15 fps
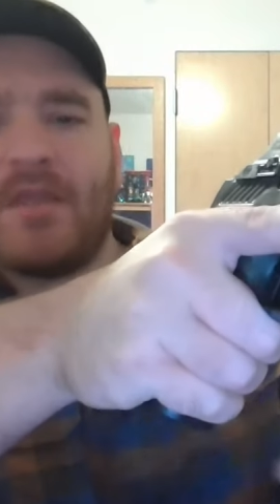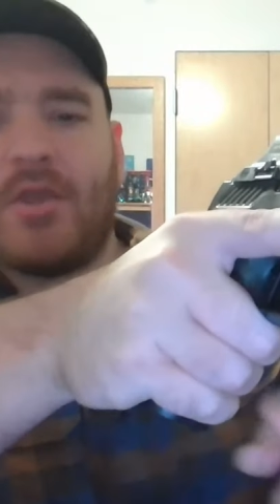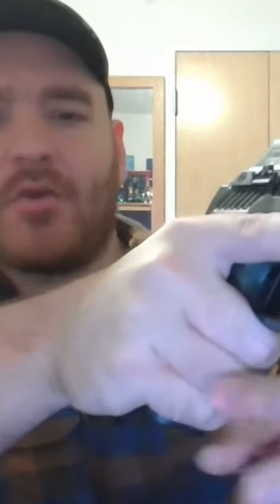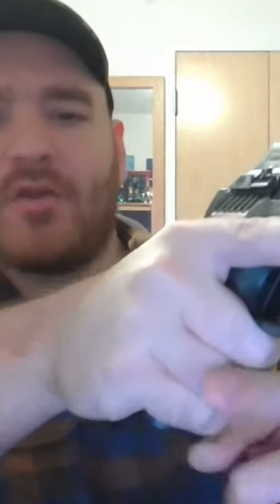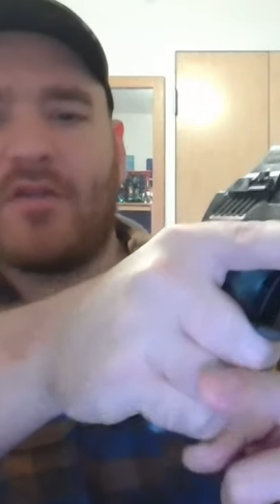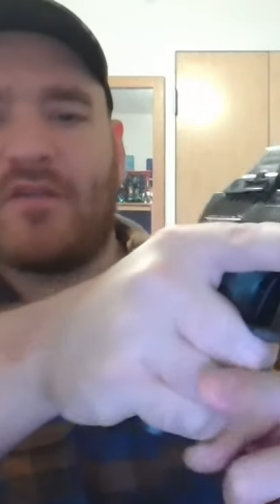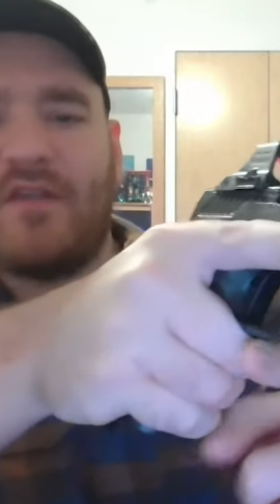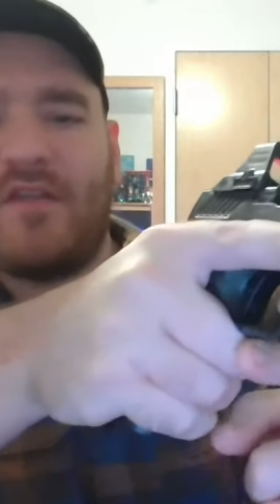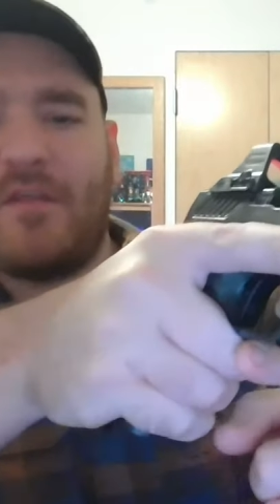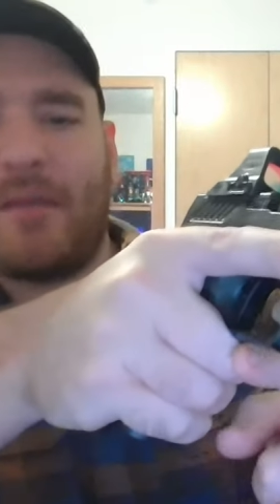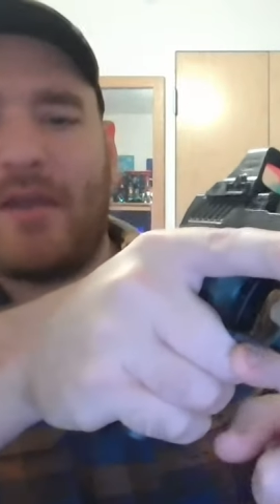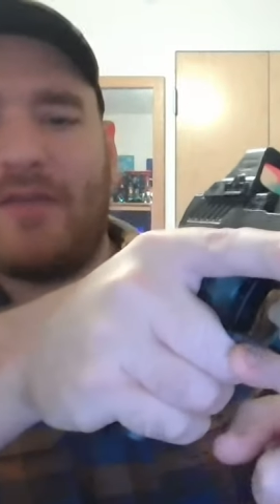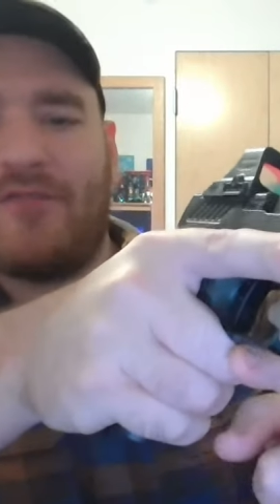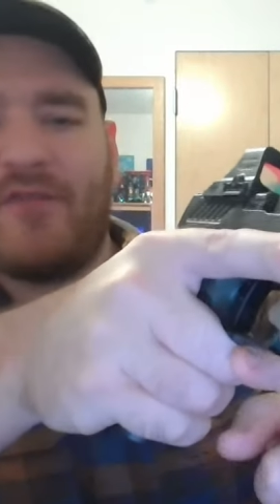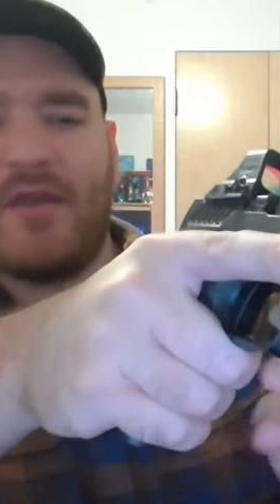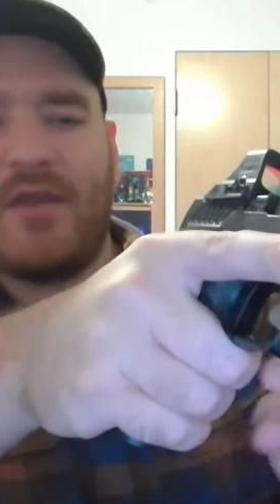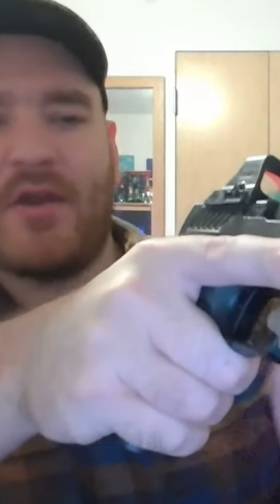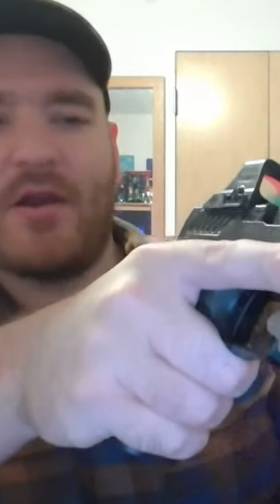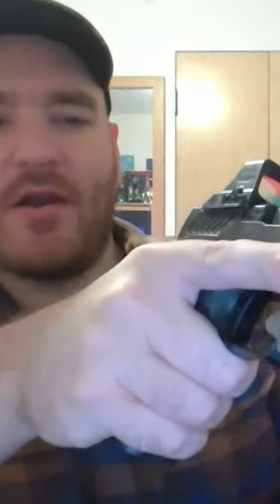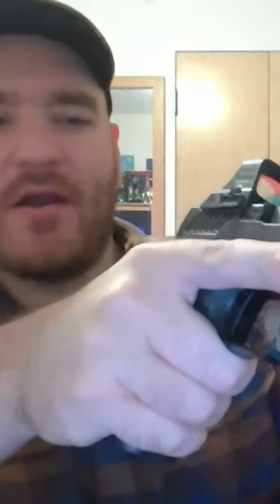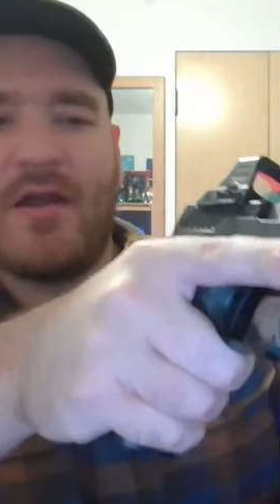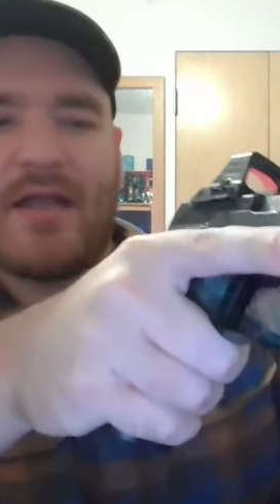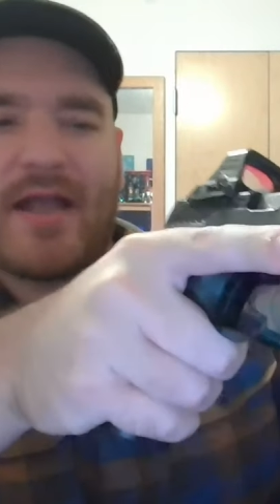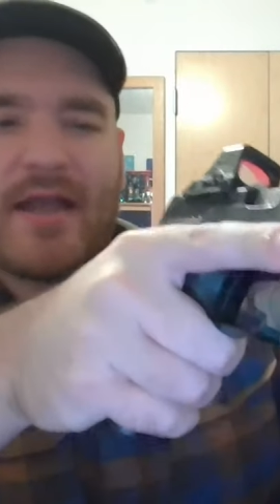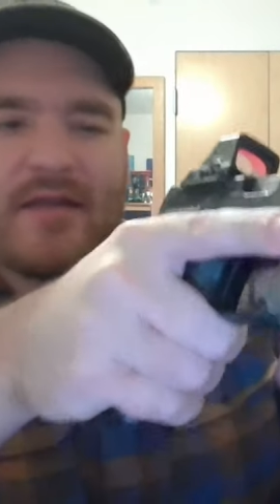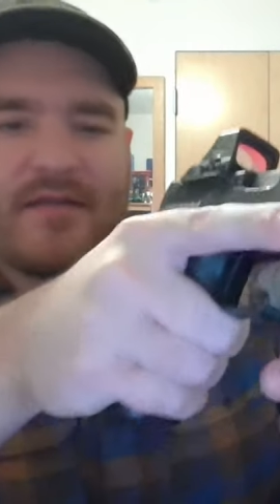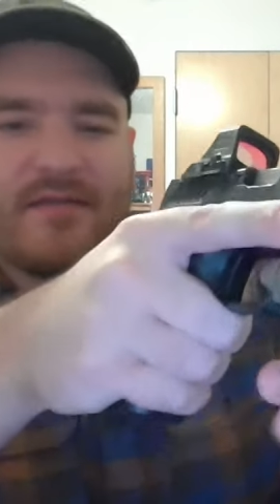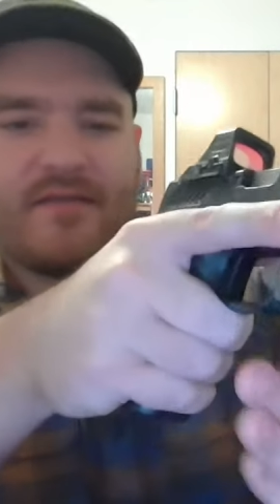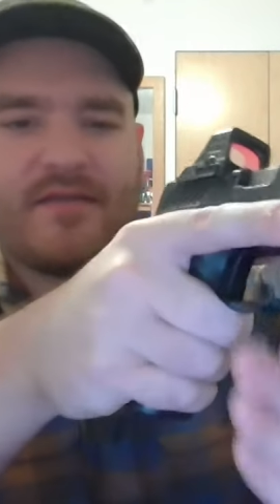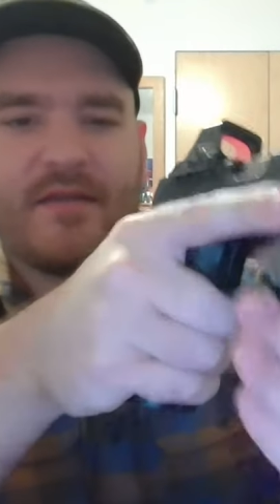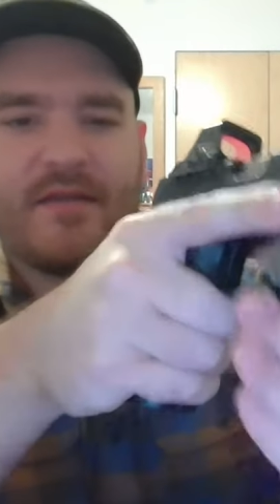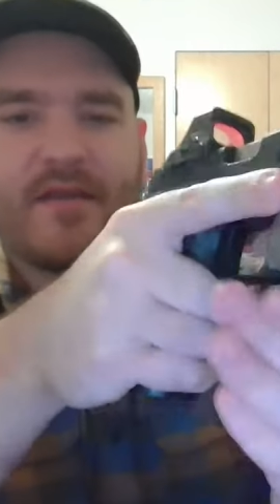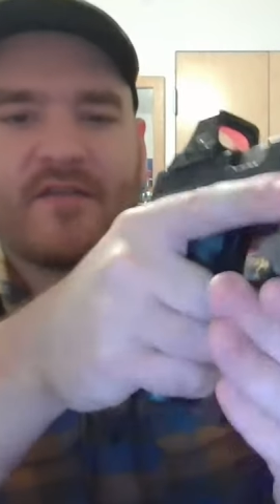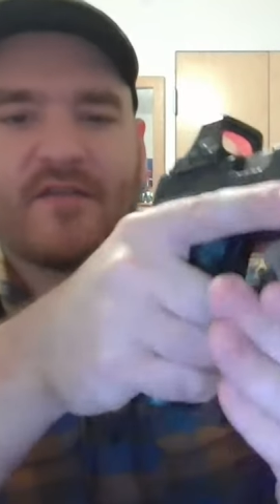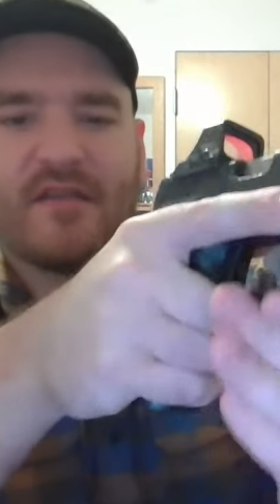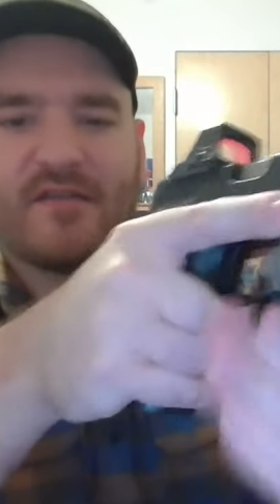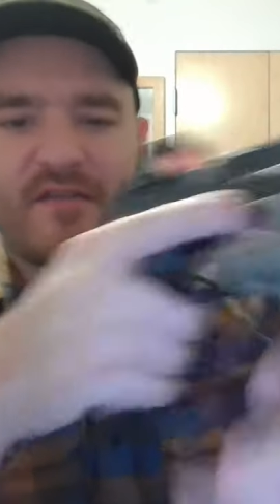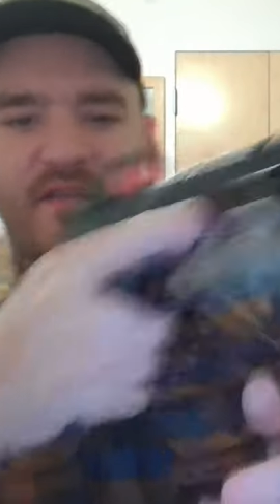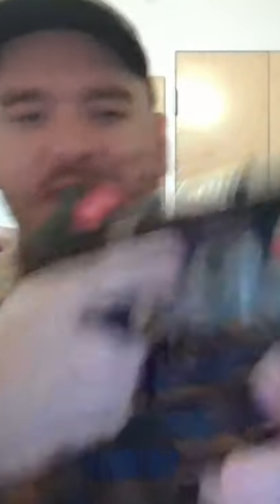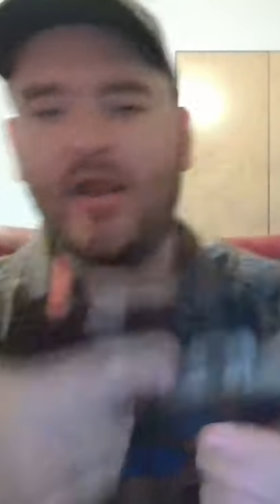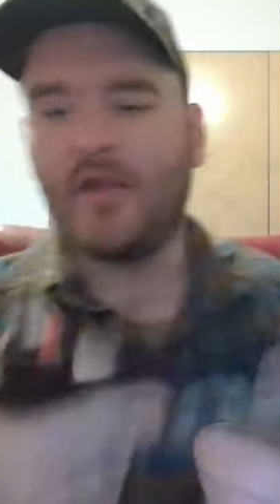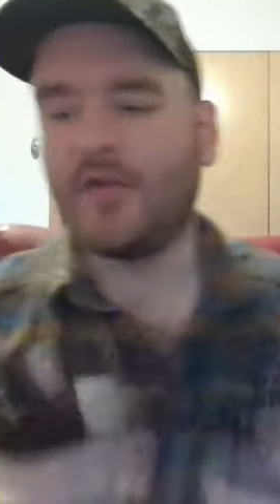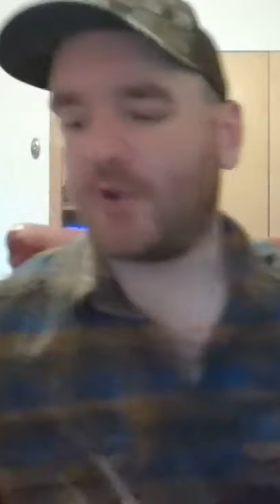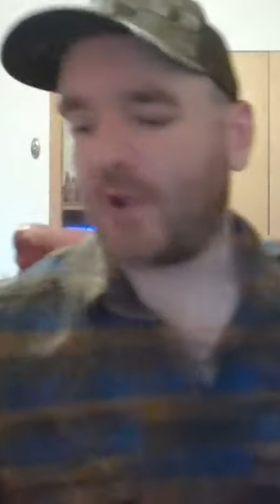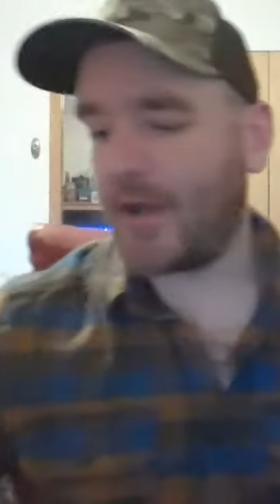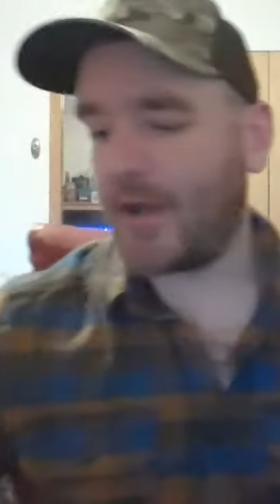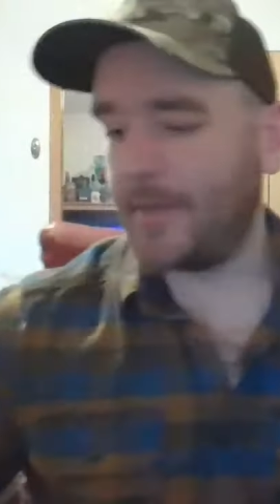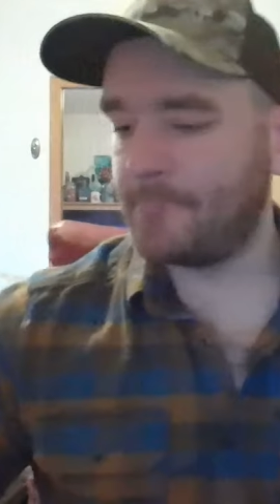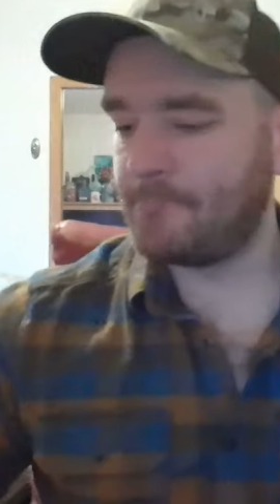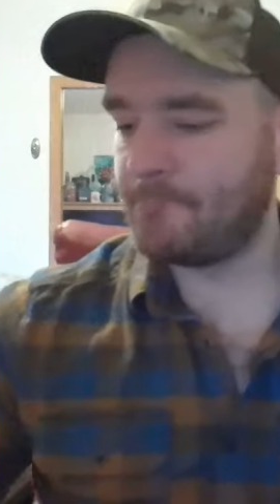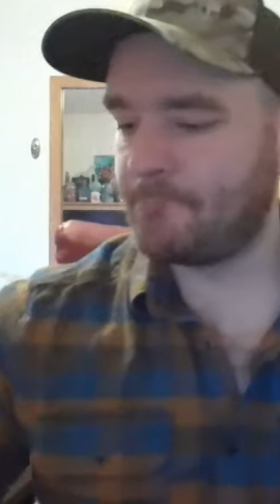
You can see that my finger kind of digs into that undercut.